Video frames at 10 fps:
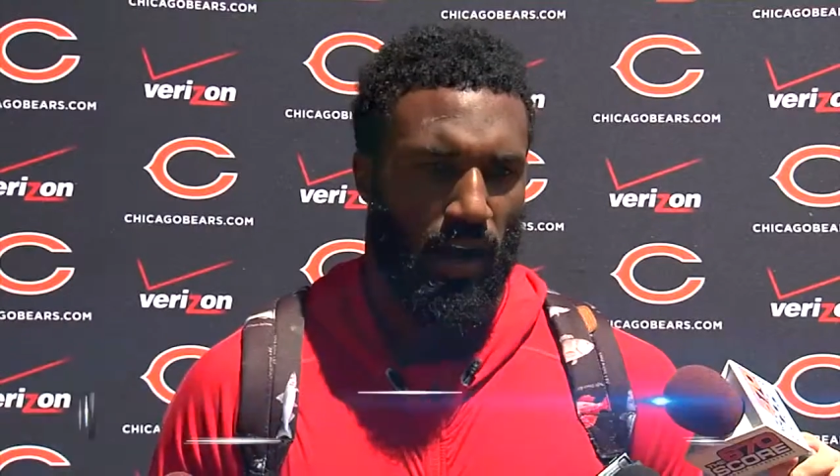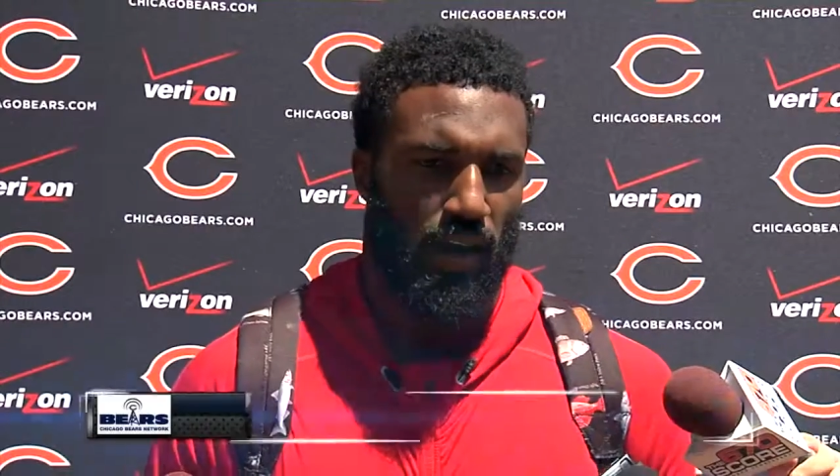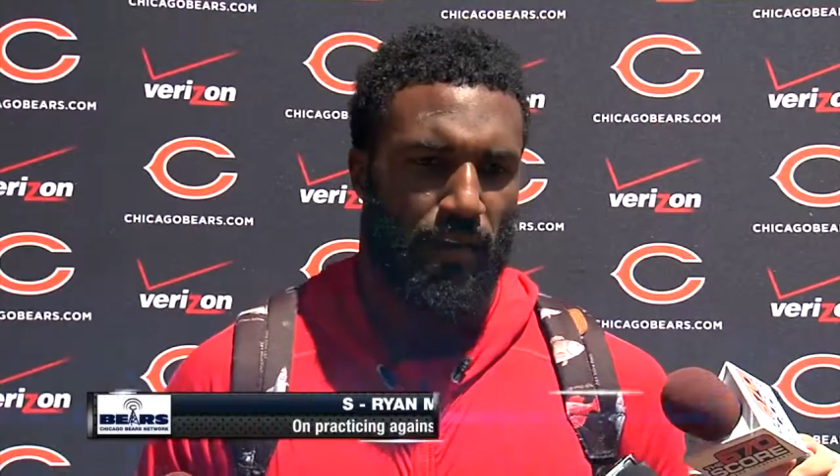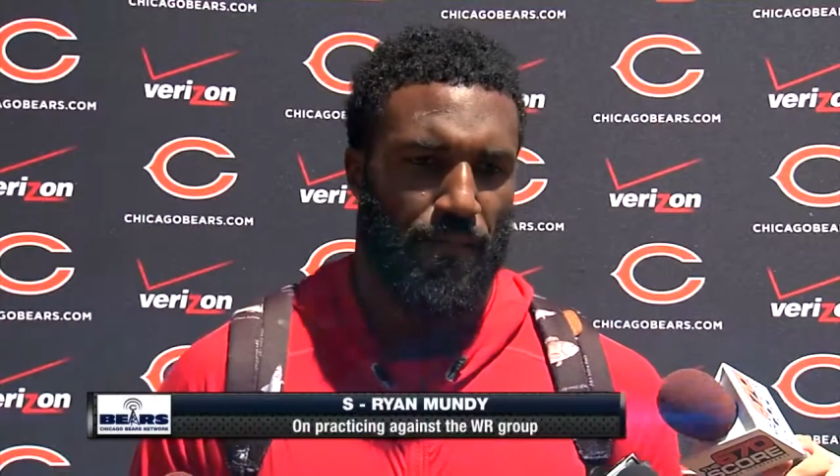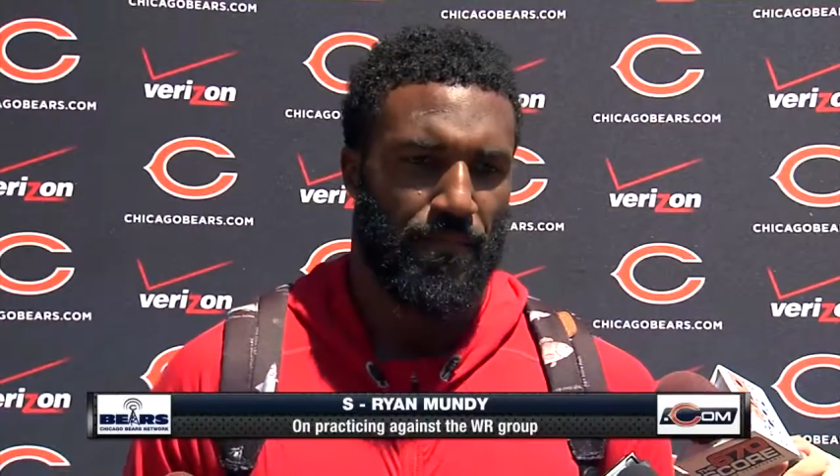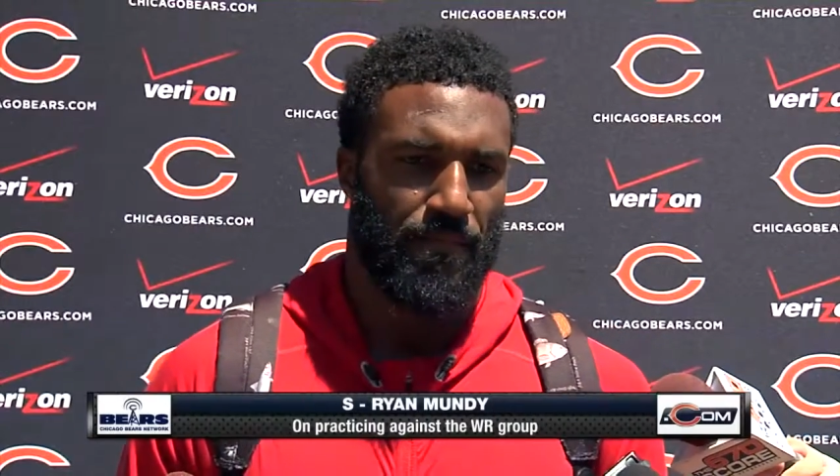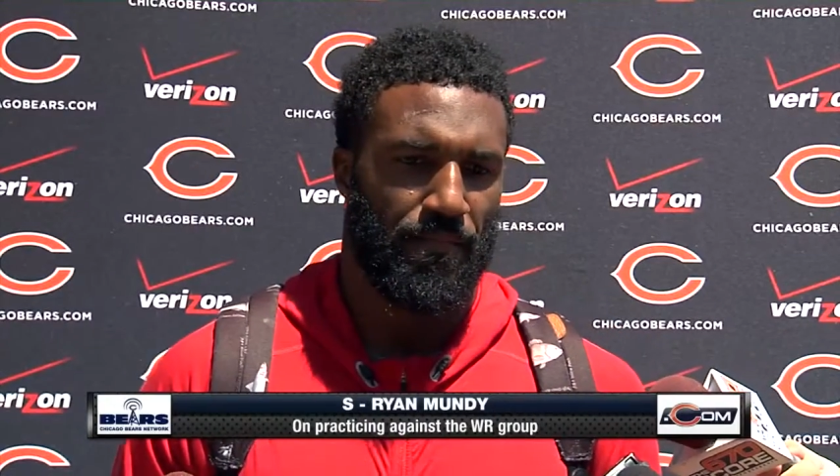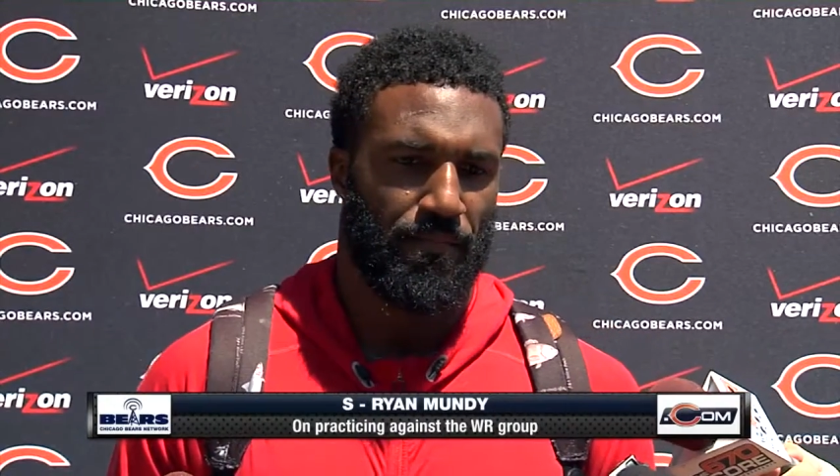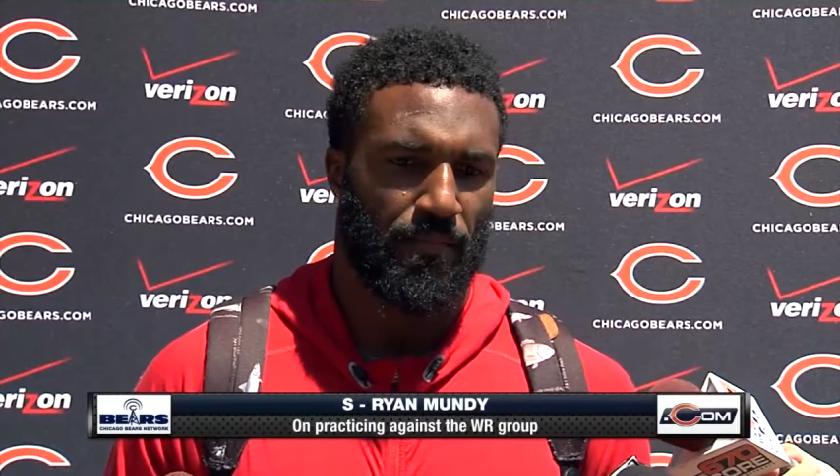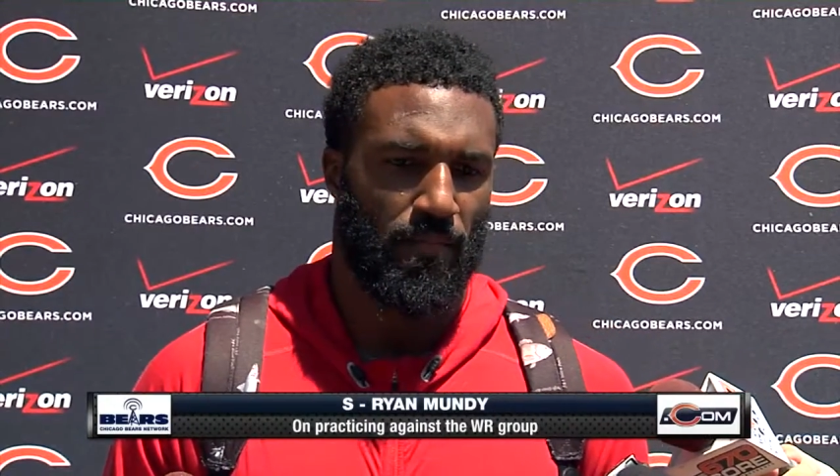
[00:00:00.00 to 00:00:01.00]

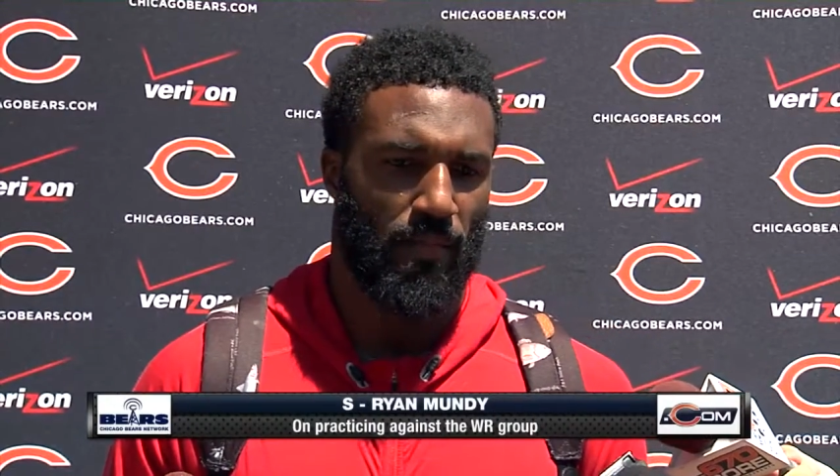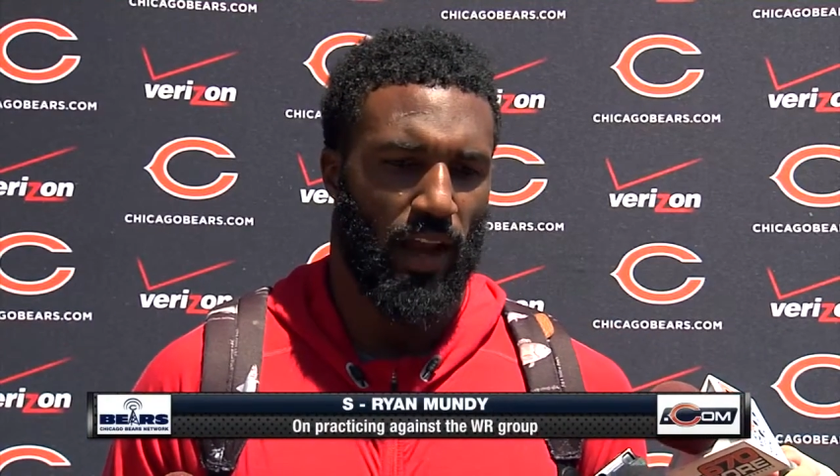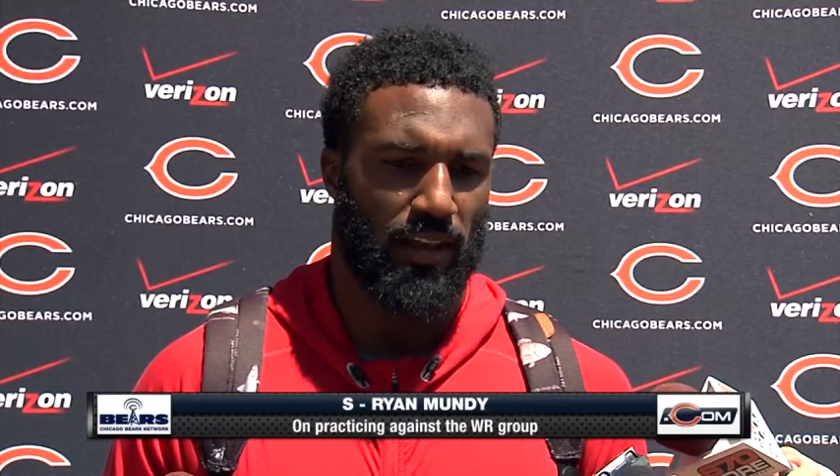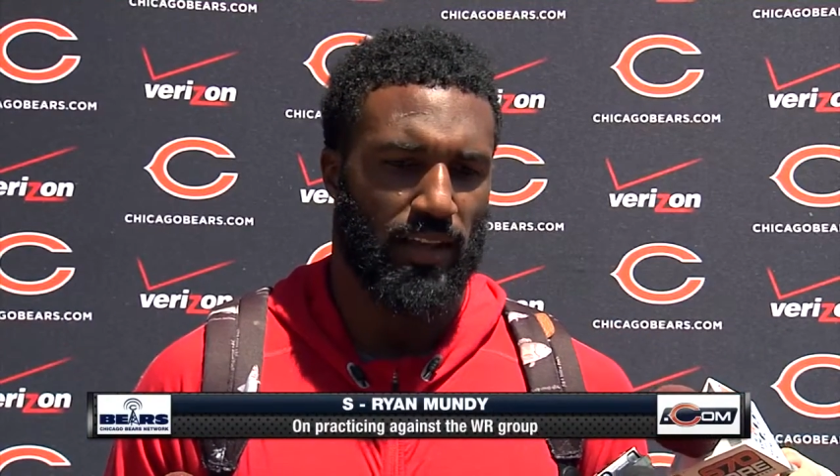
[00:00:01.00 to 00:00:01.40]
I